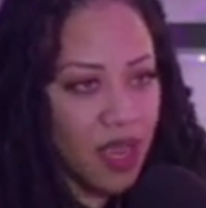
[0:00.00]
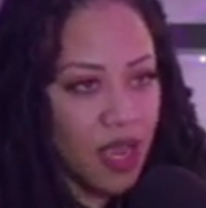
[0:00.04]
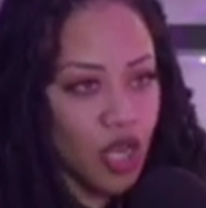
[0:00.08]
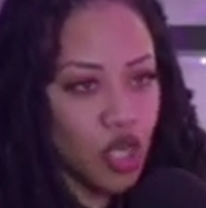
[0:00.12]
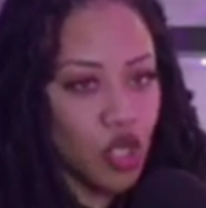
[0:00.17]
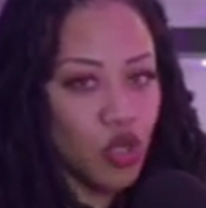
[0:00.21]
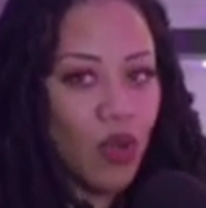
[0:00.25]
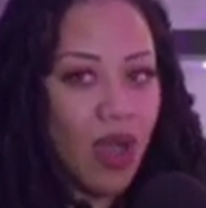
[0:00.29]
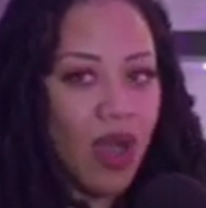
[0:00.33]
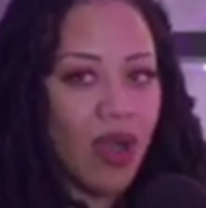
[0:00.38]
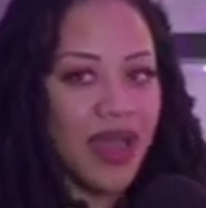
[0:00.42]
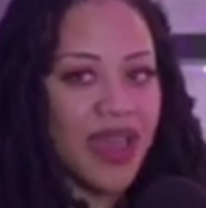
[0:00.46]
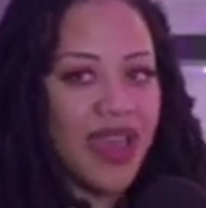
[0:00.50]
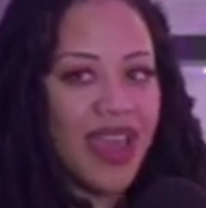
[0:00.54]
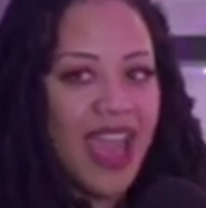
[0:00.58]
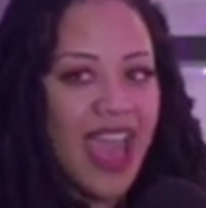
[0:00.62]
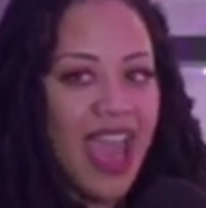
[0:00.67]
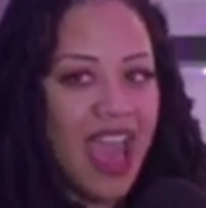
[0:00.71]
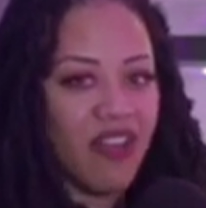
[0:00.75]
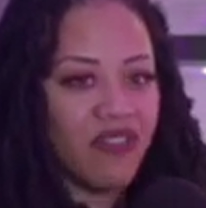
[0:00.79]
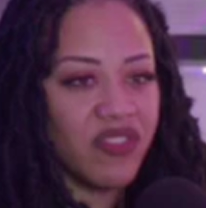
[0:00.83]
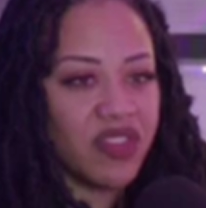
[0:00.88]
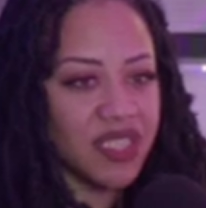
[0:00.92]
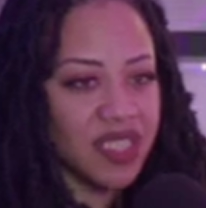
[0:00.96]
You out here
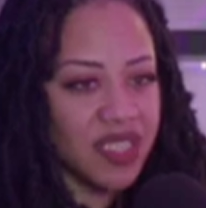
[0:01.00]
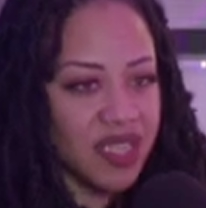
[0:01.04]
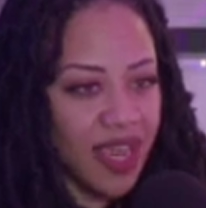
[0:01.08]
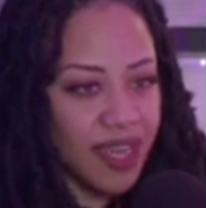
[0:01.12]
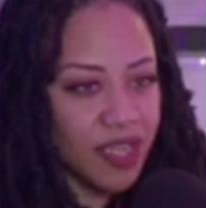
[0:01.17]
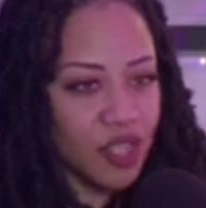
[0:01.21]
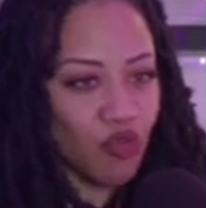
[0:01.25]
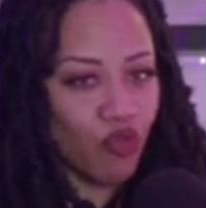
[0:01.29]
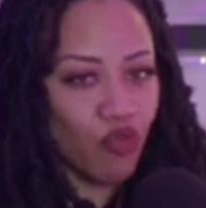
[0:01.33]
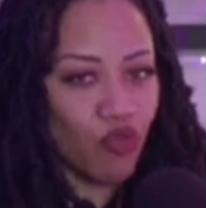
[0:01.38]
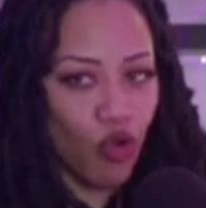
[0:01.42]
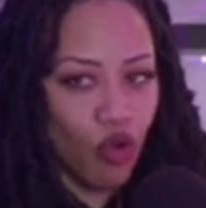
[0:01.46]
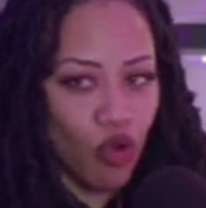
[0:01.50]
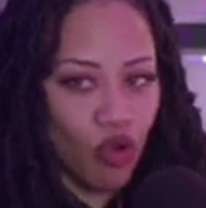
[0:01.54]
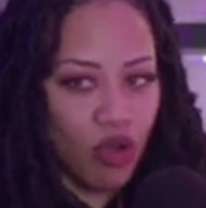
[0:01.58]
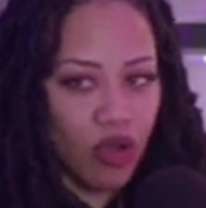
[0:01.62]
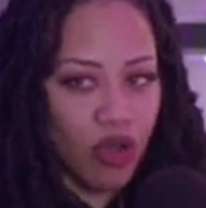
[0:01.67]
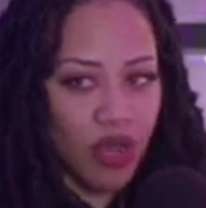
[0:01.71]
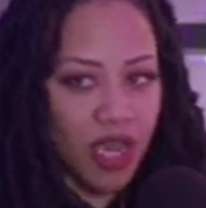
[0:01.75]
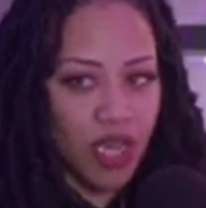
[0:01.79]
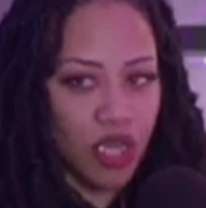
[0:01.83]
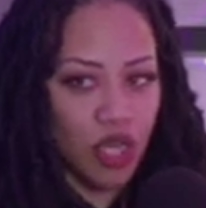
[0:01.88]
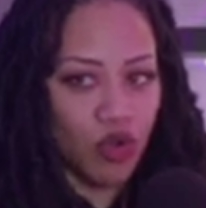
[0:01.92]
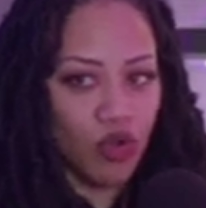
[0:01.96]
having sex raw
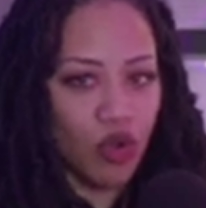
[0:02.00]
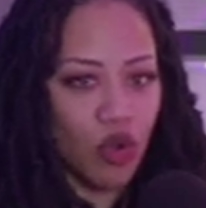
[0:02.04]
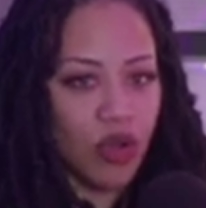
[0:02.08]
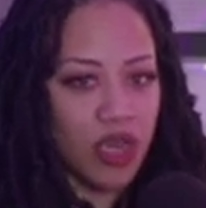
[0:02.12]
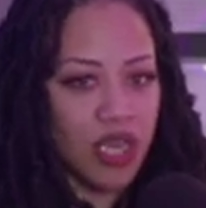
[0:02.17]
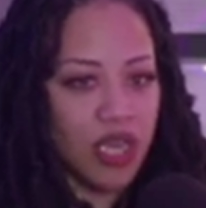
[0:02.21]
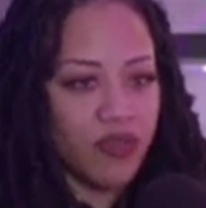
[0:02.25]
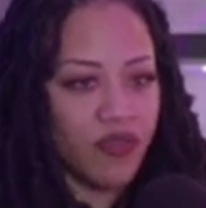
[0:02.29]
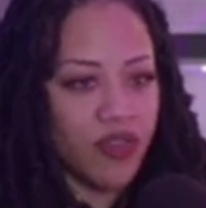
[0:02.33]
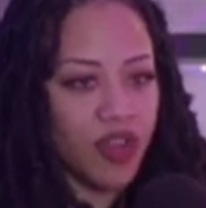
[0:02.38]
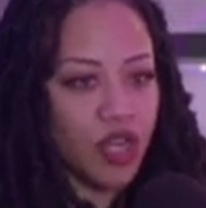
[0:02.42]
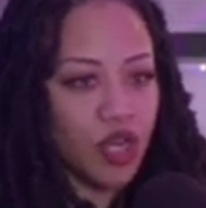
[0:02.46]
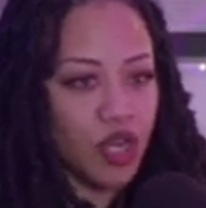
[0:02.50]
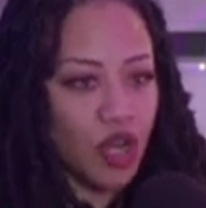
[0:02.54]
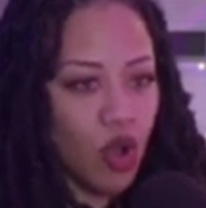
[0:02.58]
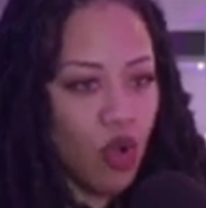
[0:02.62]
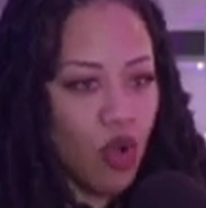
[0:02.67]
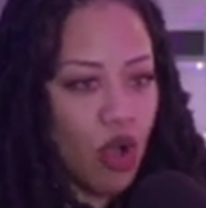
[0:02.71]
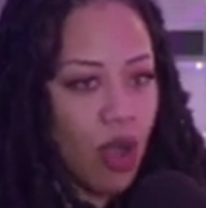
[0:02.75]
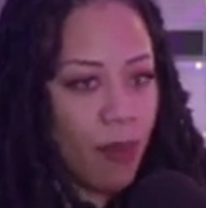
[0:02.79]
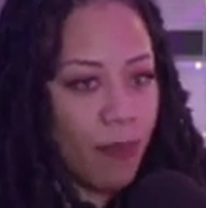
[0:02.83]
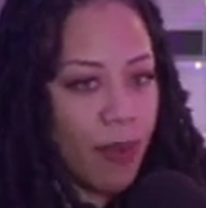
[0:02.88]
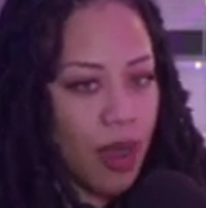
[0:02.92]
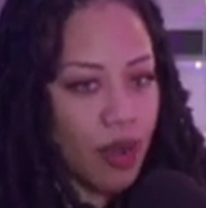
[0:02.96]
and you don't even know
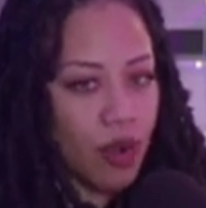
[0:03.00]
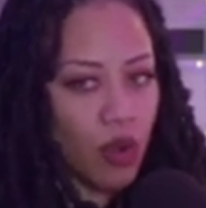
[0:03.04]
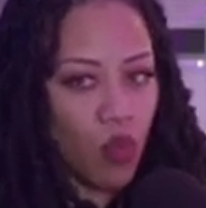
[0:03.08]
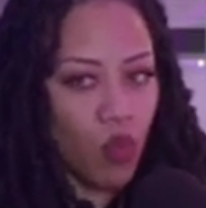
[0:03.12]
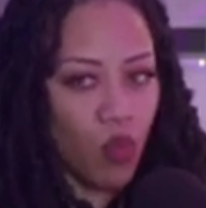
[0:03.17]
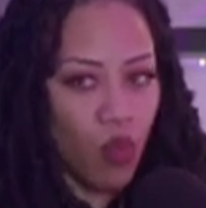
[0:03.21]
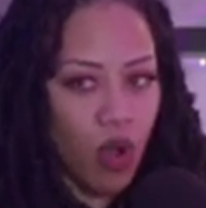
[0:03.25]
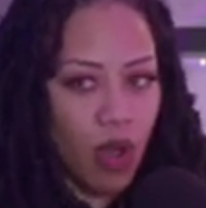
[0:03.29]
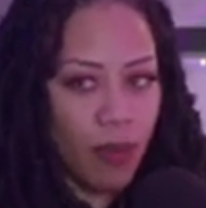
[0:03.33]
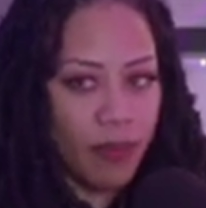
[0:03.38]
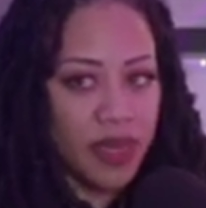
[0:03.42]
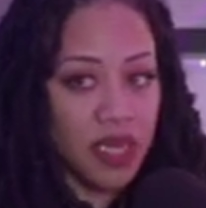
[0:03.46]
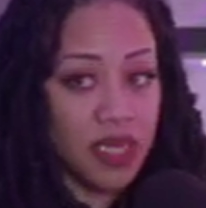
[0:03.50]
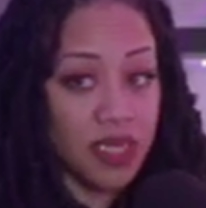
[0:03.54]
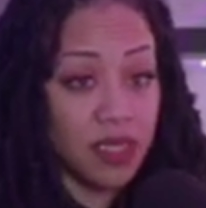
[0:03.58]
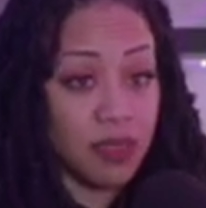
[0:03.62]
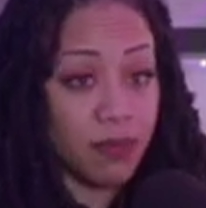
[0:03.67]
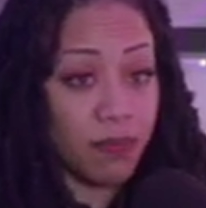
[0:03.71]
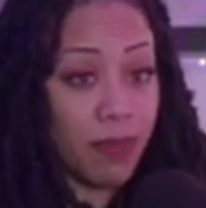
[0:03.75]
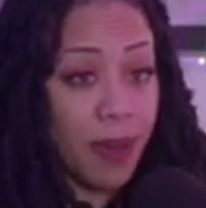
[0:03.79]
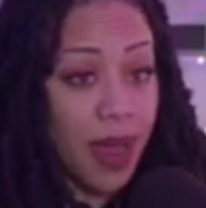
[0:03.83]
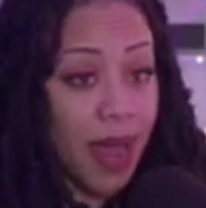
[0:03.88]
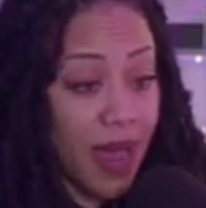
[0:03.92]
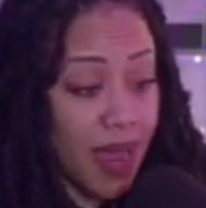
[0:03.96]
about a woman's
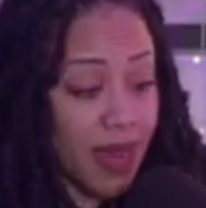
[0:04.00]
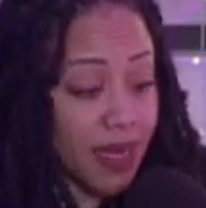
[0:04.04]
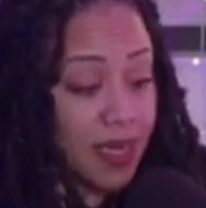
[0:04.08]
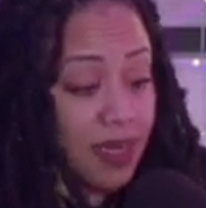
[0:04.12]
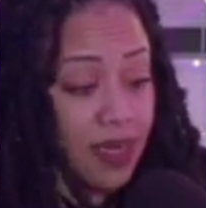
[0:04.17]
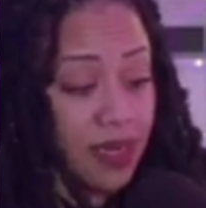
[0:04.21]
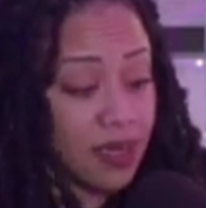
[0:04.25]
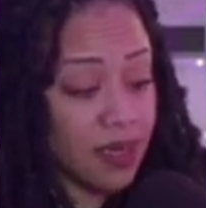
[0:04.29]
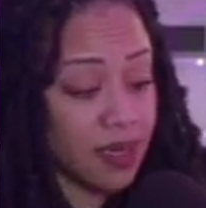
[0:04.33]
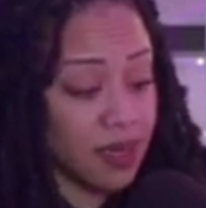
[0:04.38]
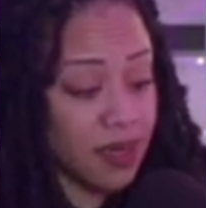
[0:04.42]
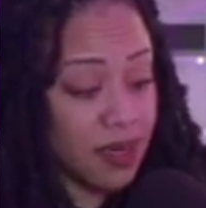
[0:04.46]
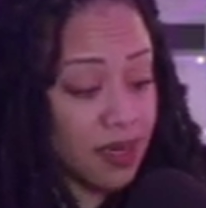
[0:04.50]
body.